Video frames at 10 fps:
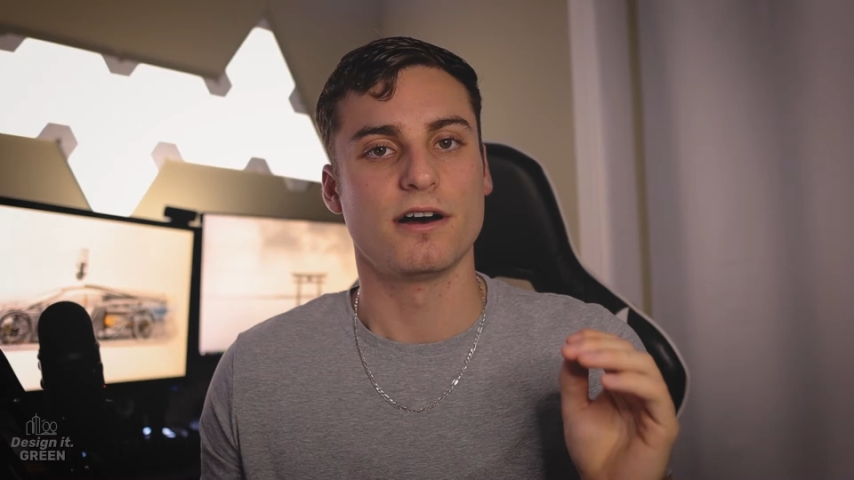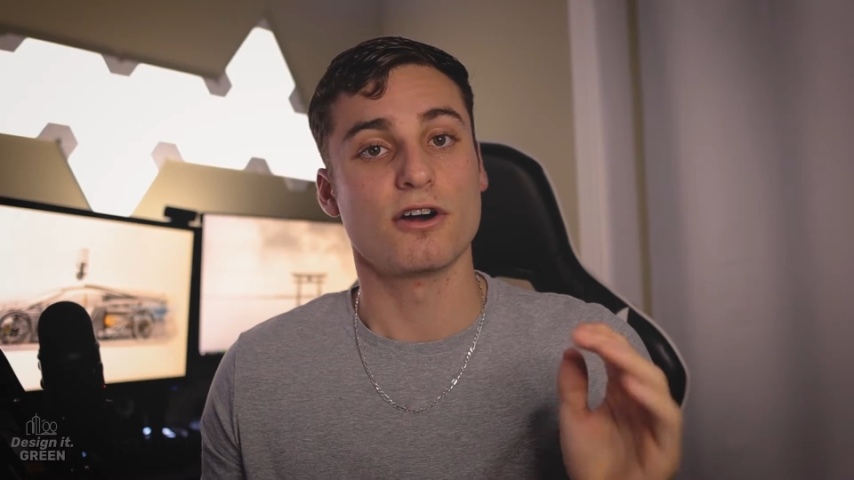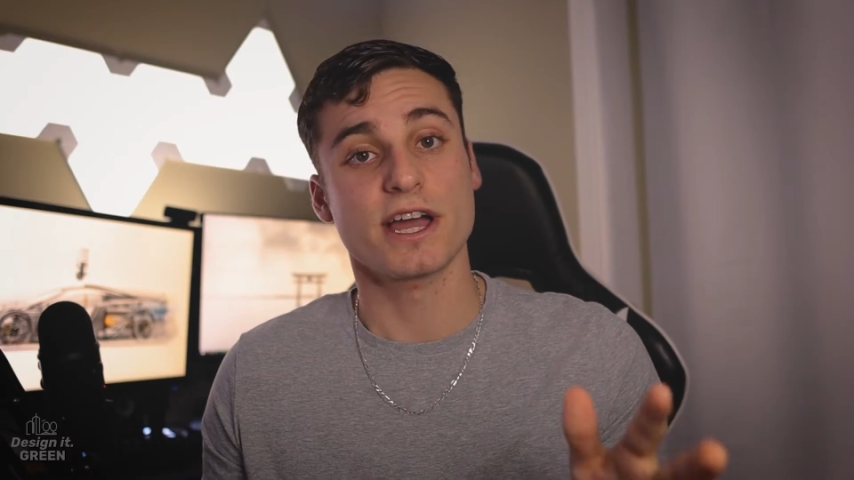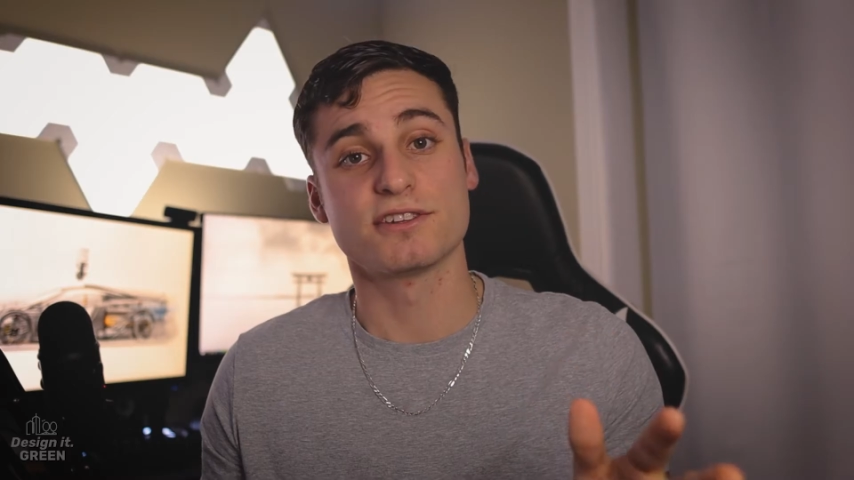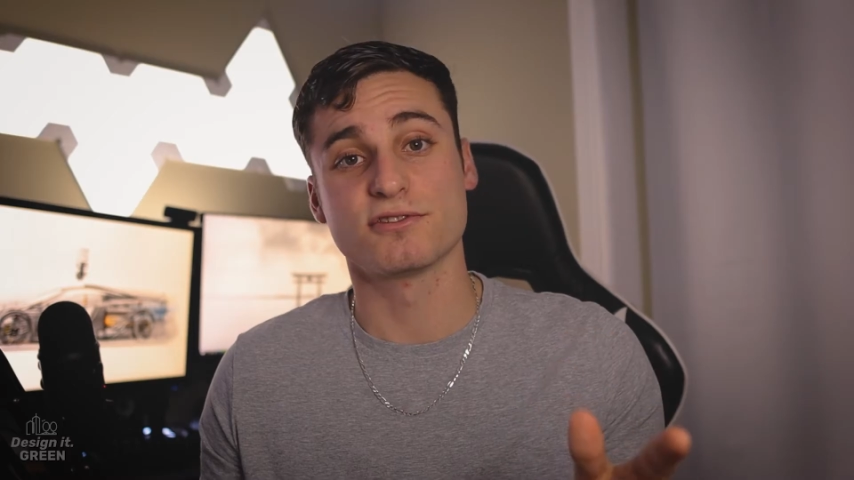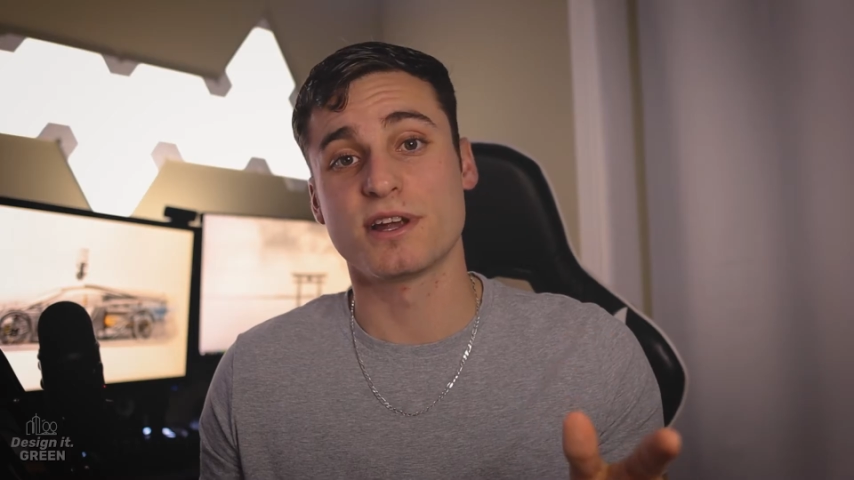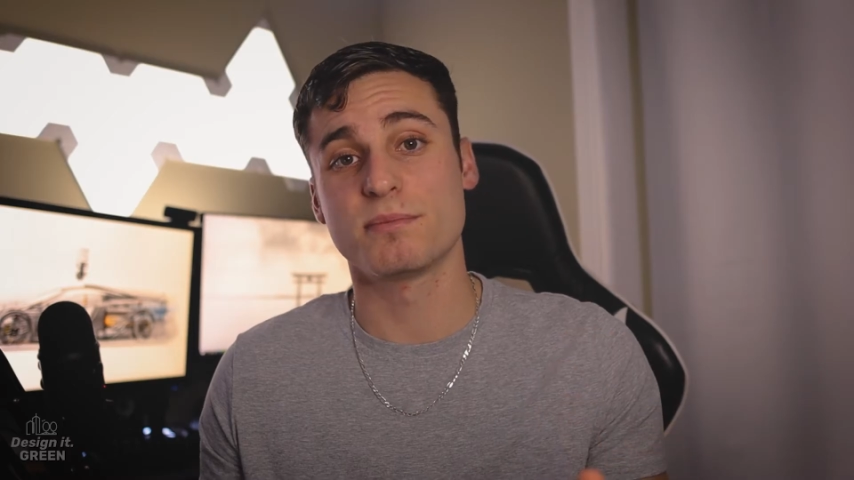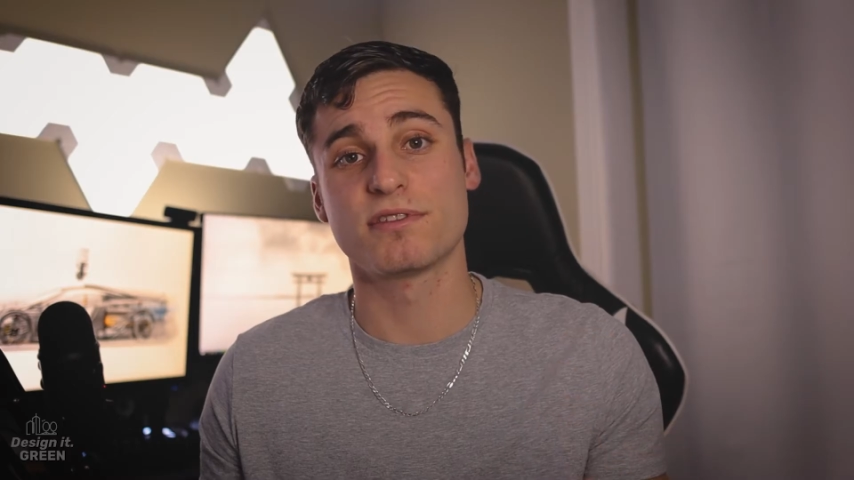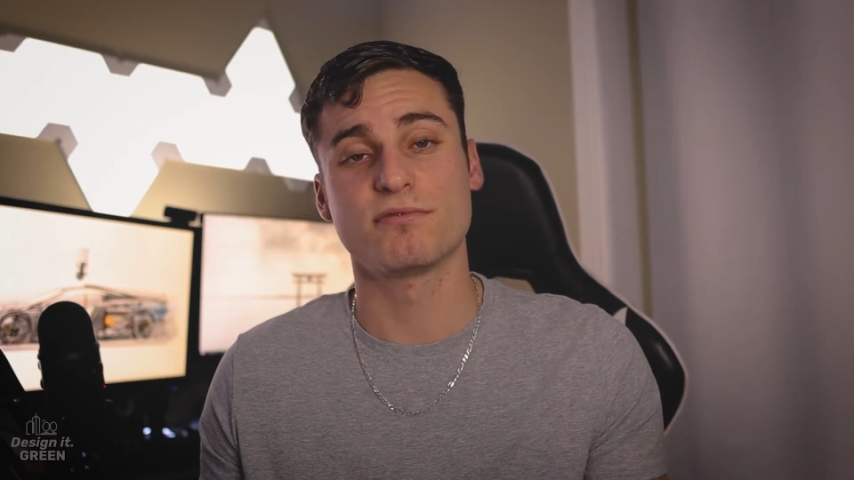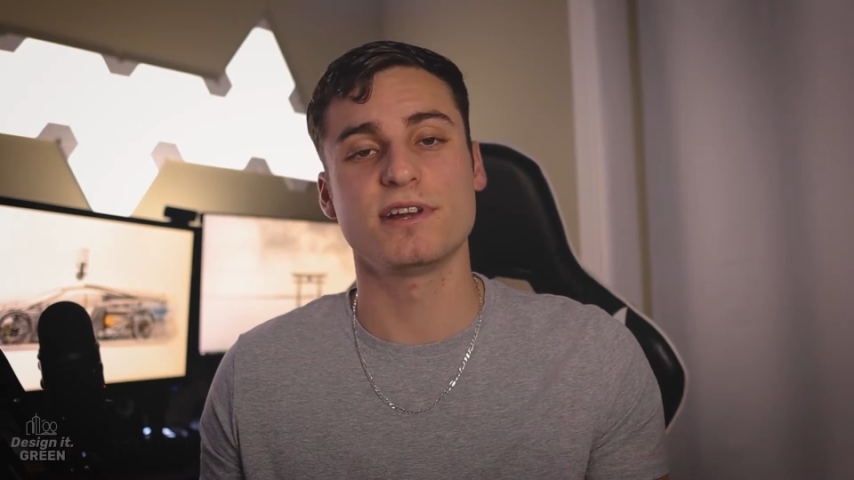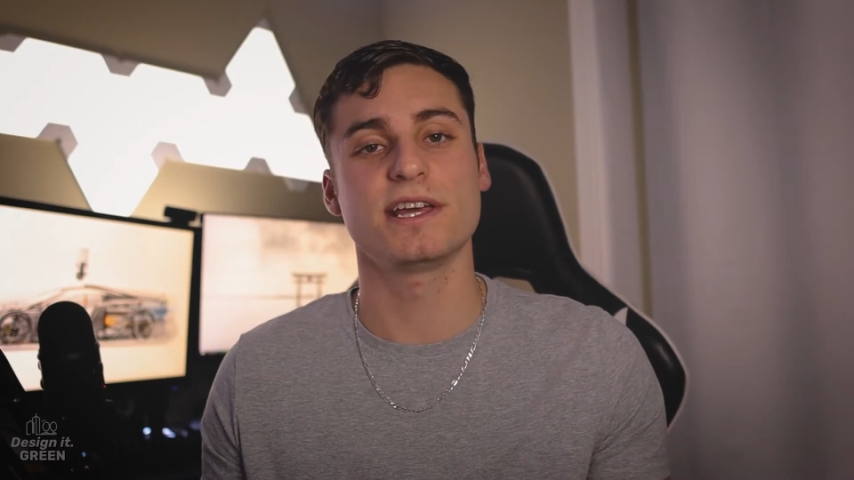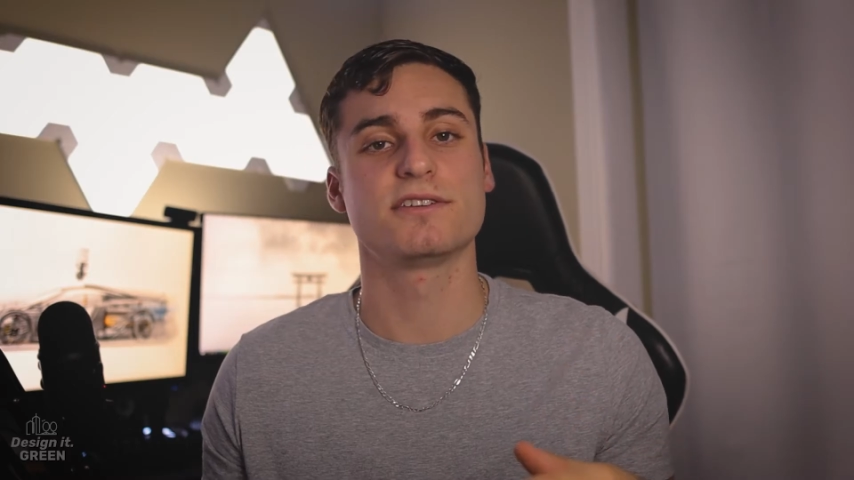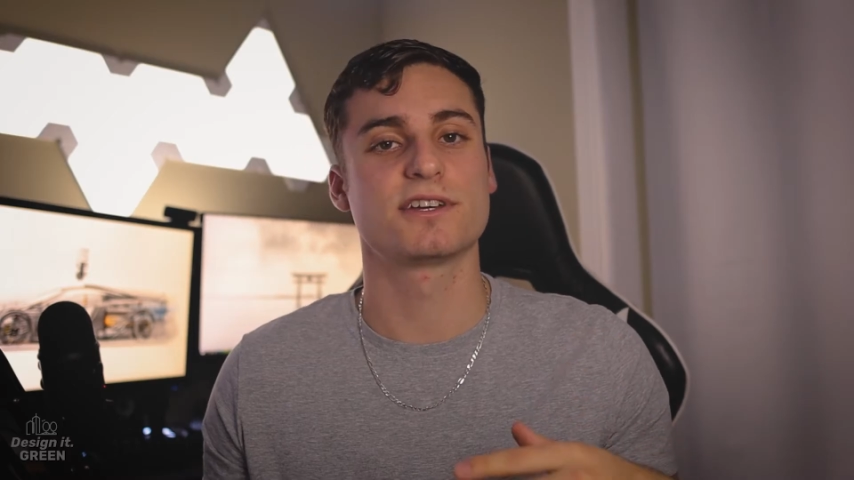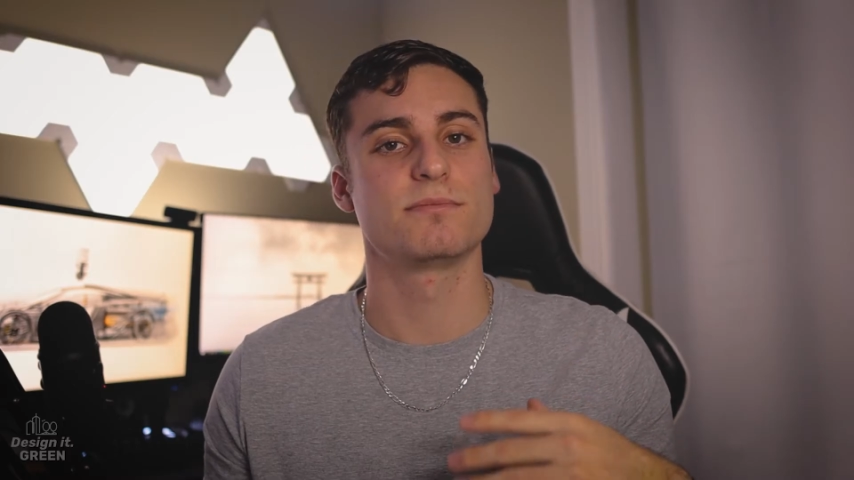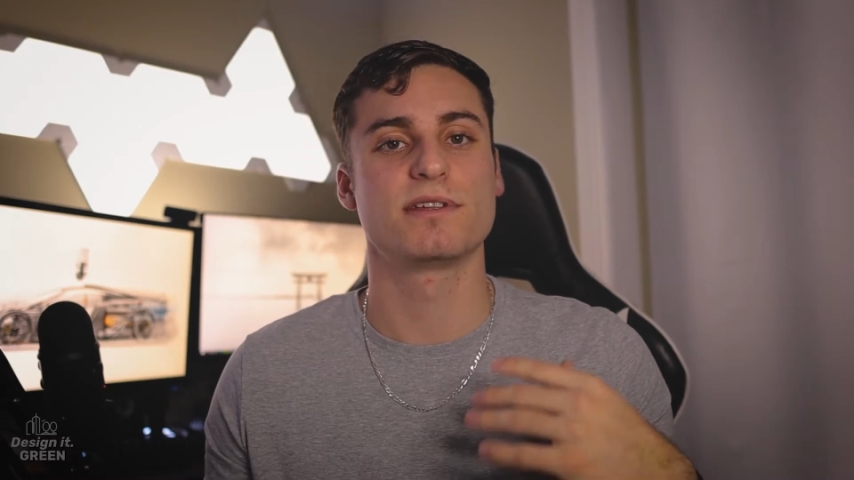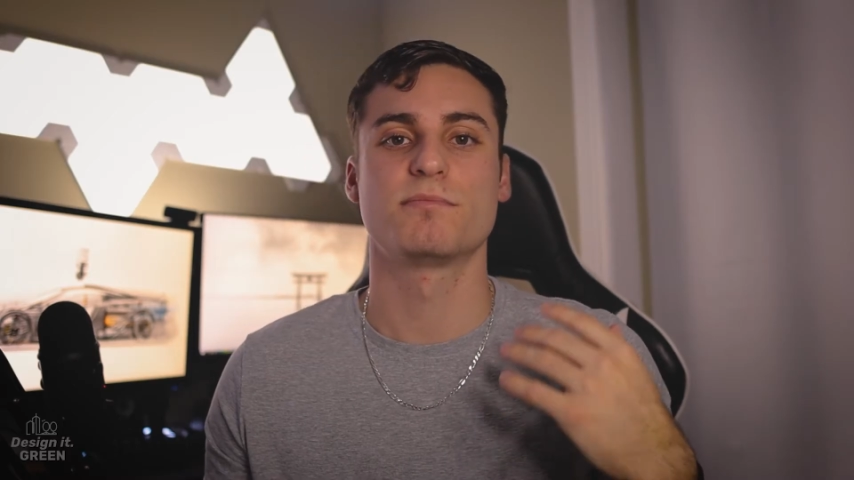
Okay, so number three is going to be the